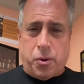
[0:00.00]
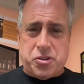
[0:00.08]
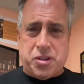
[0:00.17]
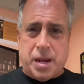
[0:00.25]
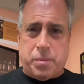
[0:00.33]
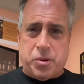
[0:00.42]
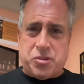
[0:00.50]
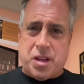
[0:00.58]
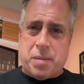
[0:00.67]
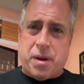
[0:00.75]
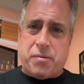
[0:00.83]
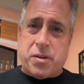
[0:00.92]
samples that
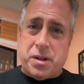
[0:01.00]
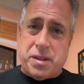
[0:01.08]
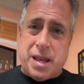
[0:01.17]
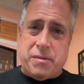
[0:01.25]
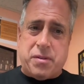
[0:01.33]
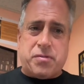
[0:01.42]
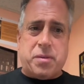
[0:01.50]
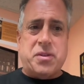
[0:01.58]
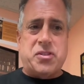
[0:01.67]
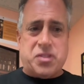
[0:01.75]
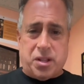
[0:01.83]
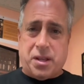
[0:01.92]
my friend David from
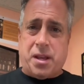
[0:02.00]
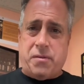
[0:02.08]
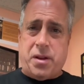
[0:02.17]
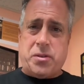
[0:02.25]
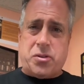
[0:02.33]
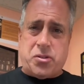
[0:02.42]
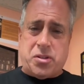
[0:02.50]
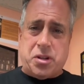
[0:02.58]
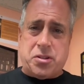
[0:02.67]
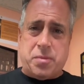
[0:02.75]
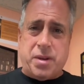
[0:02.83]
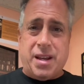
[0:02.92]
Distilling Adventures sent
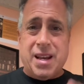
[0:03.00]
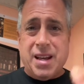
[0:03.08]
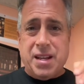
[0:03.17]
to me.